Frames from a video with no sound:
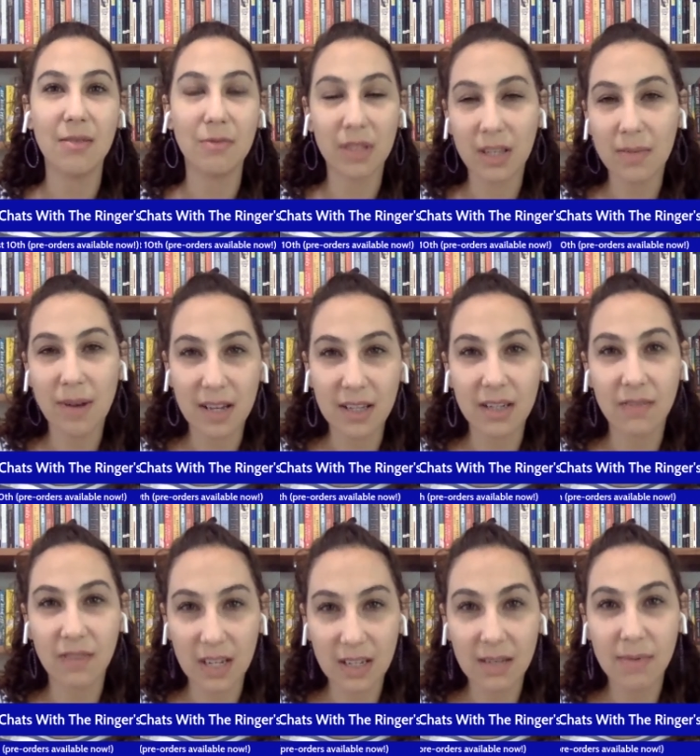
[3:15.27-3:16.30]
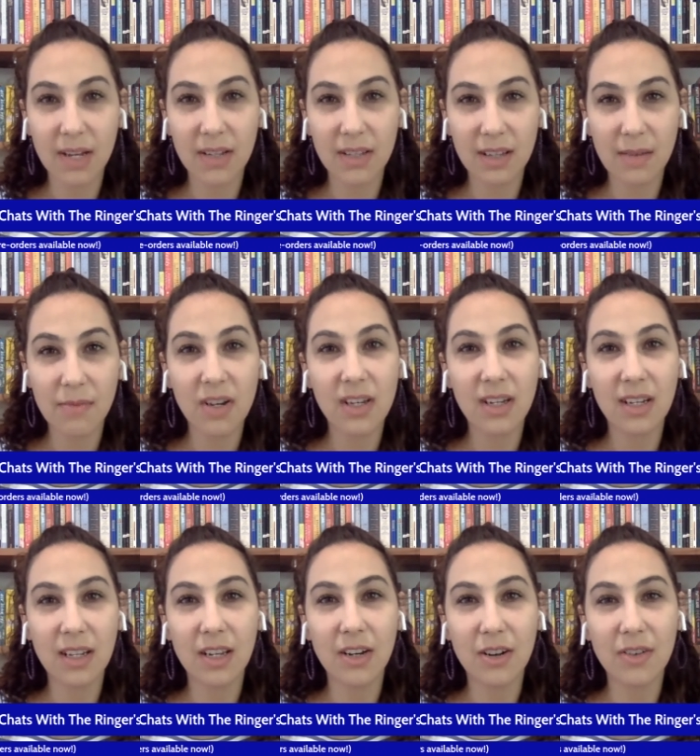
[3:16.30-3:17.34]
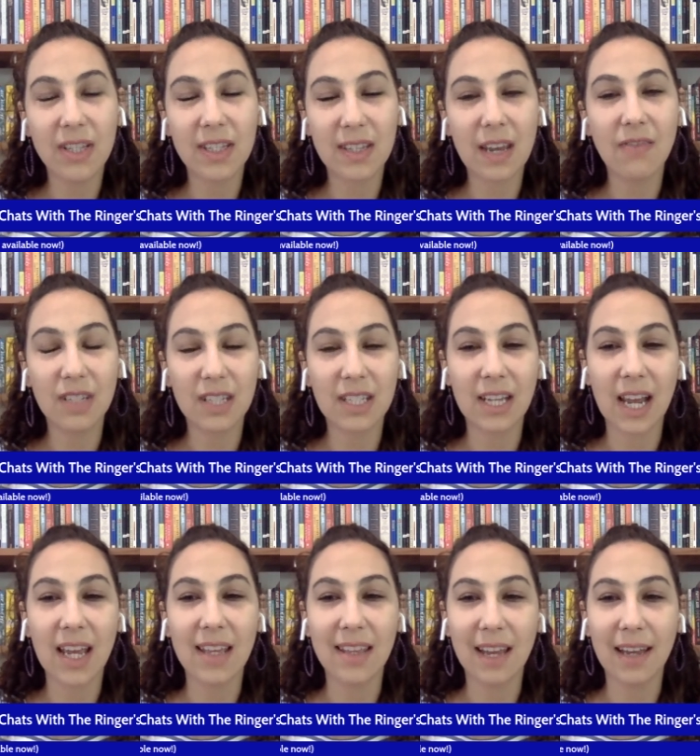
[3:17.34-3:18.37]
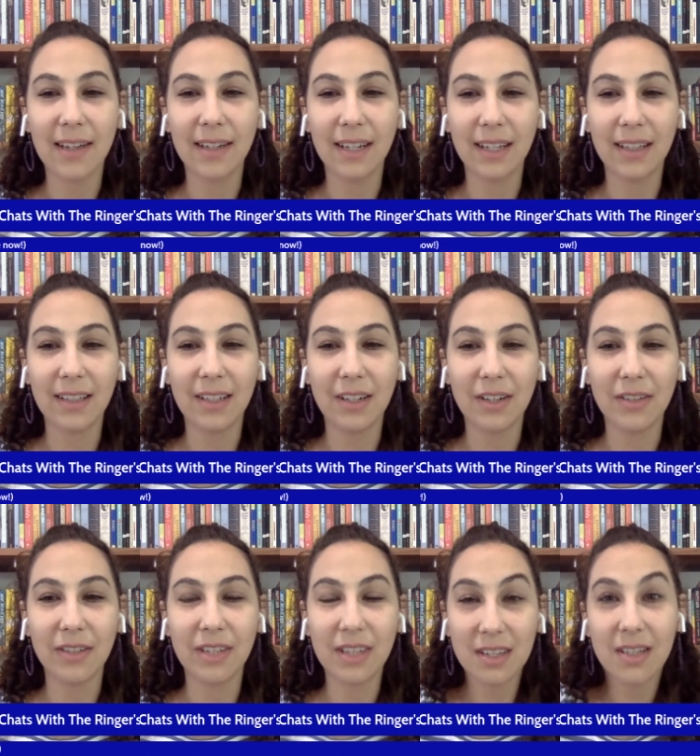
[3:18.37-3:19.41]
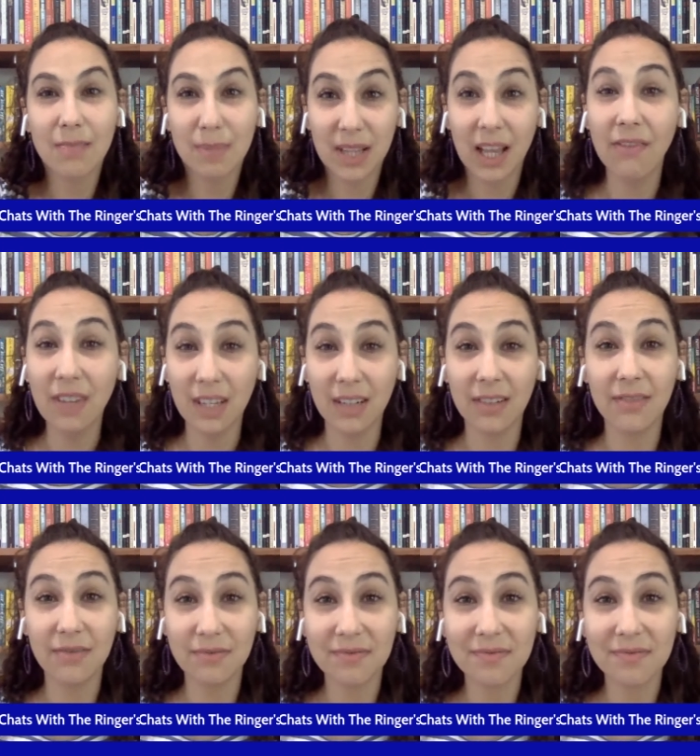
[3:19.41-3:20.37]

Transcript: really positive things about someone, you know, it's safe to say that, uh, you know, he is beloved.